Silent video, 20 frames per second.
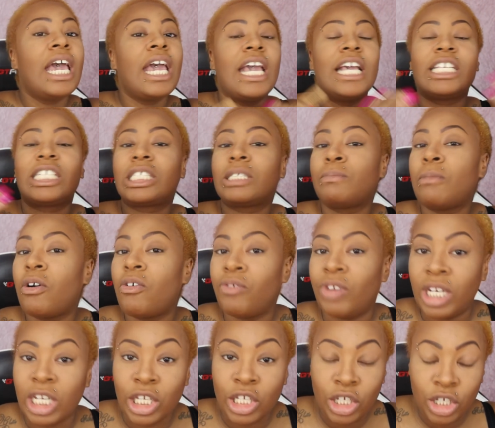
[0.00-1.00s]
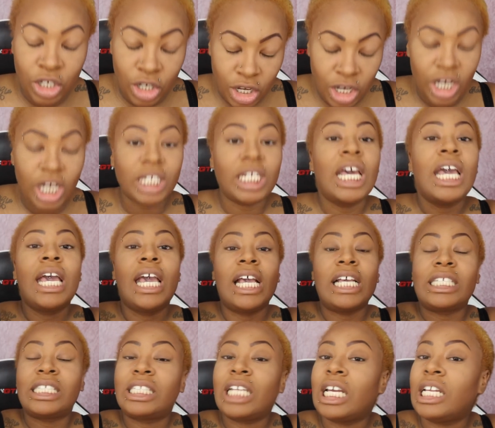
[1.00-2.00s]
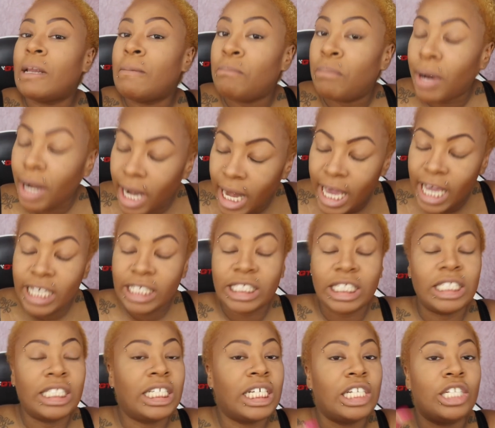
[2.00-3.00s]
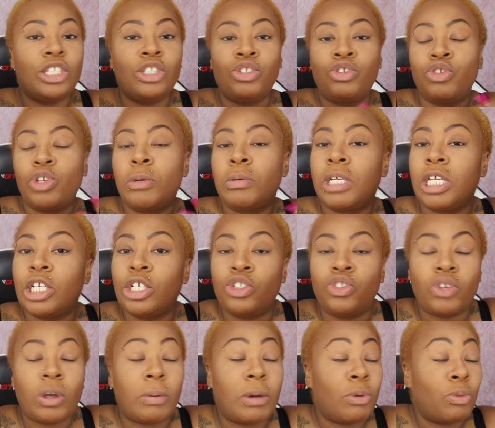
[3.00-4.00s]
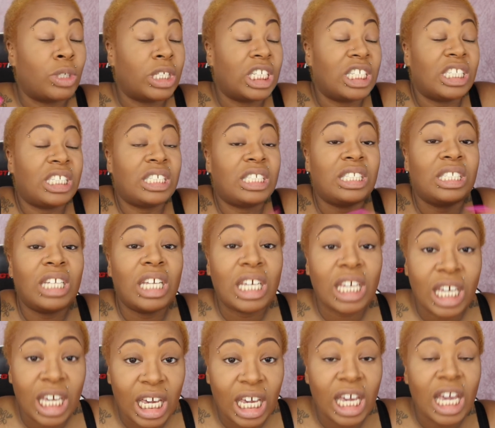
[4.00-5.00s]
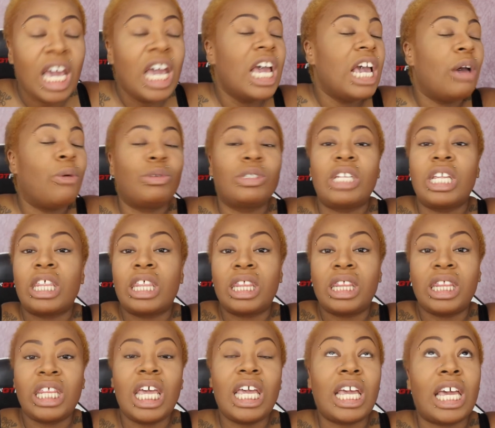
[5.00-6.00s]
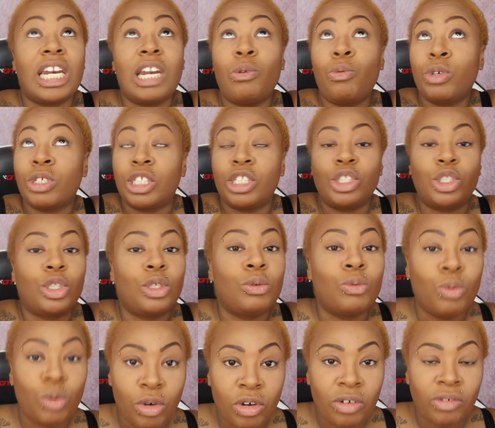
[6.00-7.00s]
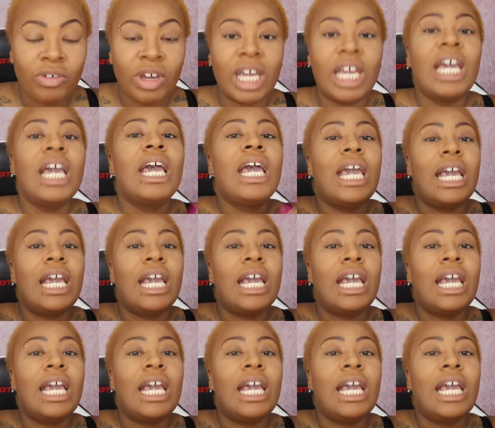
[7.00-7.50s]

it smelled really good it stayed in place it didn't droop it didn't drop it wasn't sticky it wasn't thick and it wasn't too watery